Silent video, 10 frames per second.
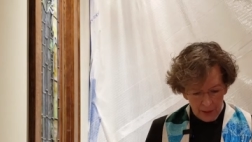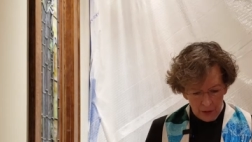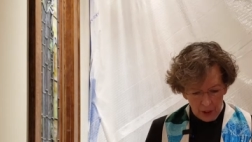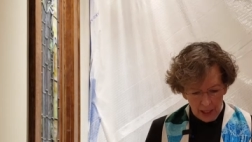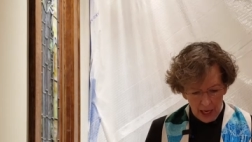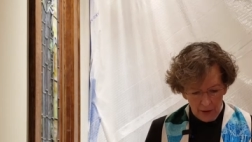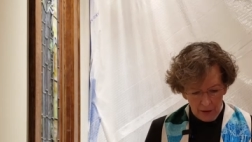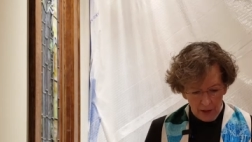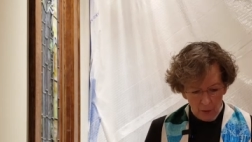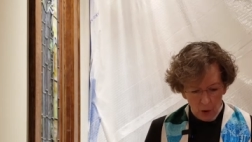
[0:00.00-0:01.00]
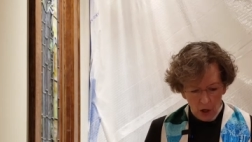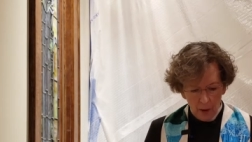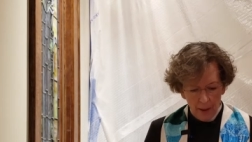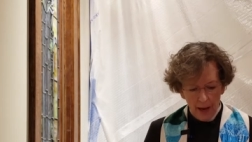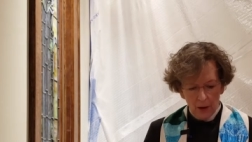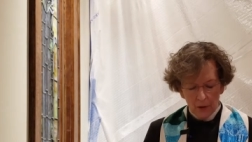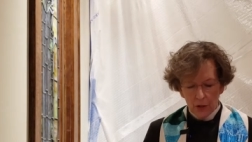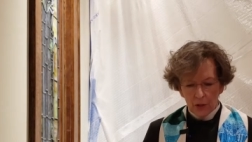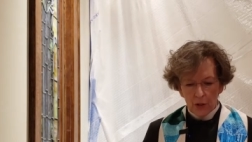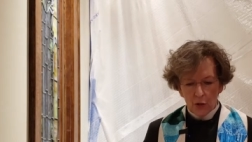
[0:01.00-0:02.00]
Together there were about
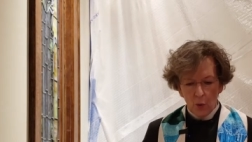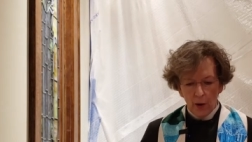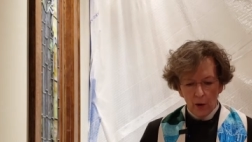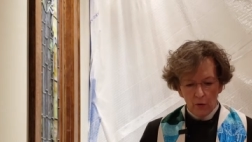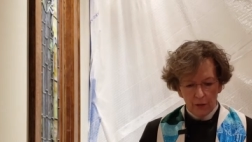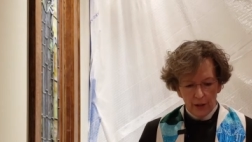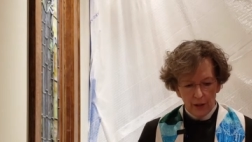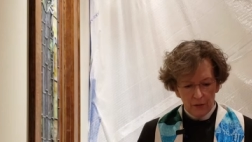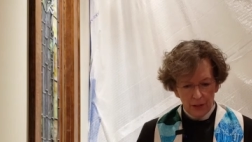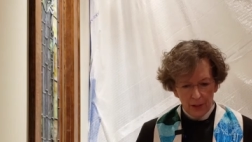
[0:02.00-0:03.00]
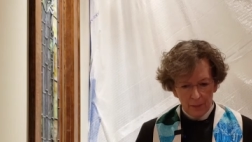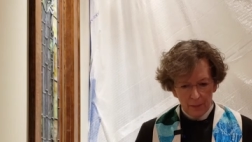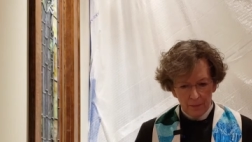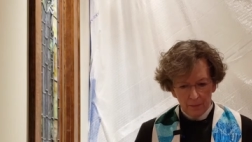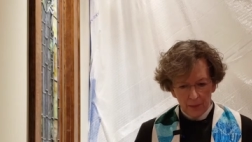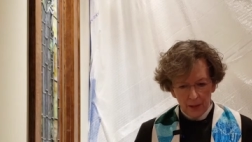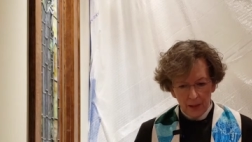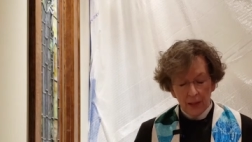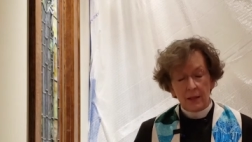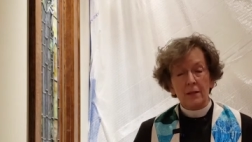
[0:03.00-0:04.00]
twelve of them.
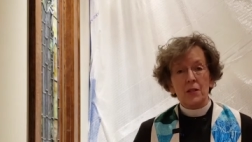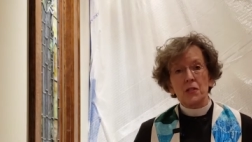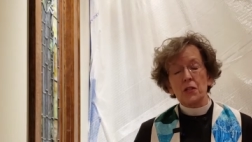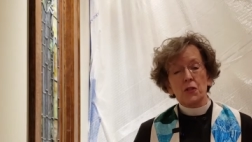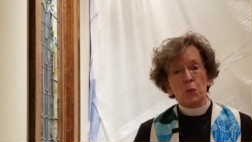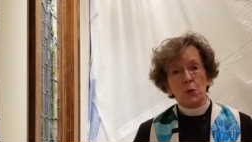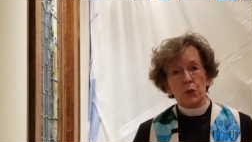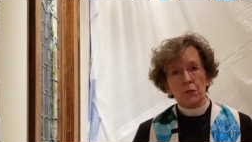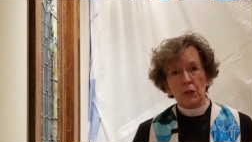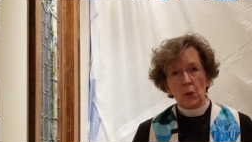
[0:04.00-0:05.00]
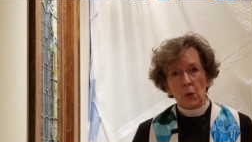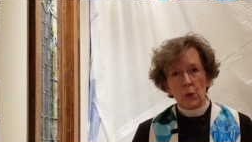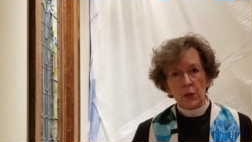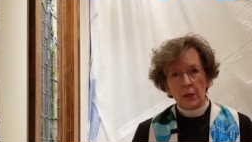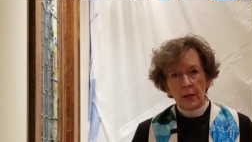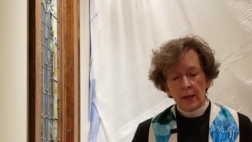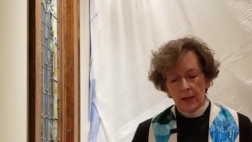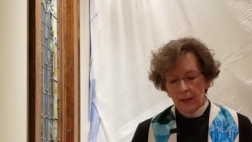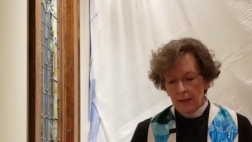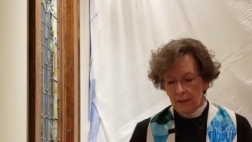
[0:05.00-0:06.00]
This is the word of the Lord.
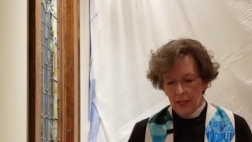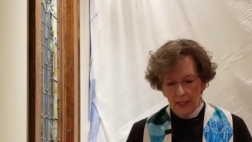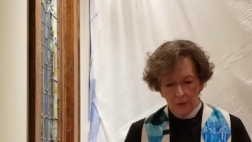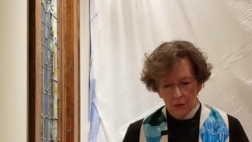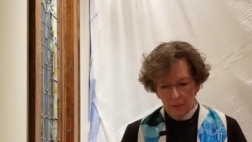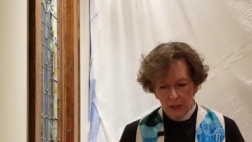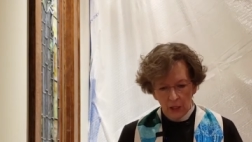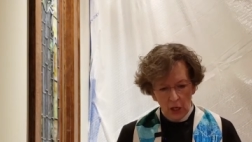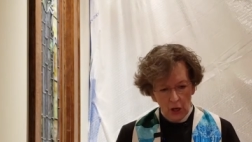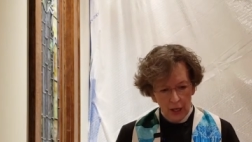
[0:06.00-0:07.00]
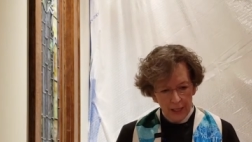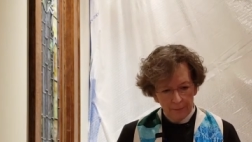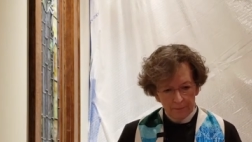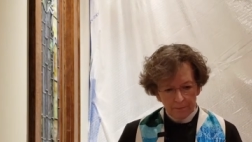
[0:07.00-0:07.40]
Thanks be to God.